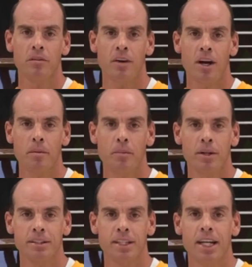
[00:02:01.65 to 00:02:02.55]

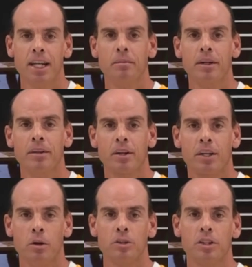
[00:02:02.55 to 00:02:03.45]
volleyball team and their
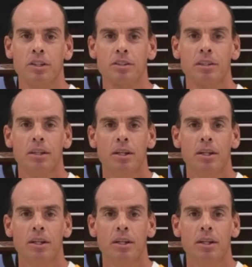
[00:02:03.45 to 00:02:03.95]
coaches.